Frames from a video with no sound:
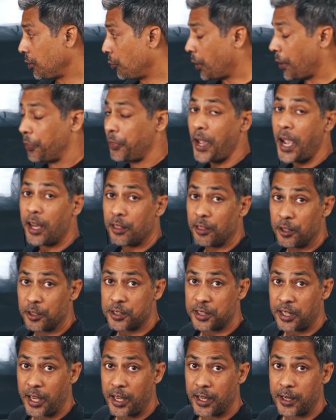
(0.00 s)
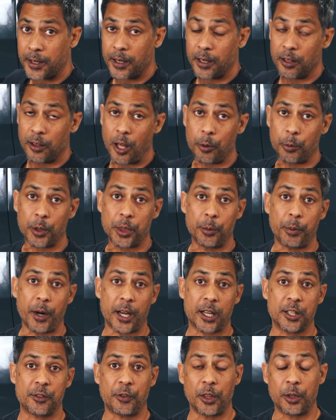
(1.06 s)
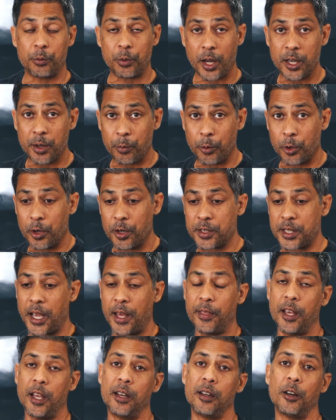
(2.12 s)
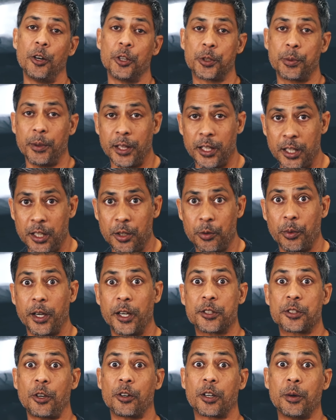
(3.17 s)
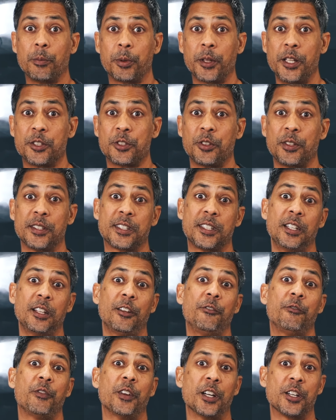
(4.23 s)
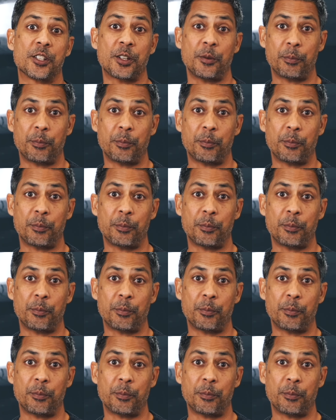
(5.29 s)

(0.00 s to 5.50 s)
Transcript: what that looks like, along with the brackets for the running boards, and then ultimately when it's all complete, so you can see the finished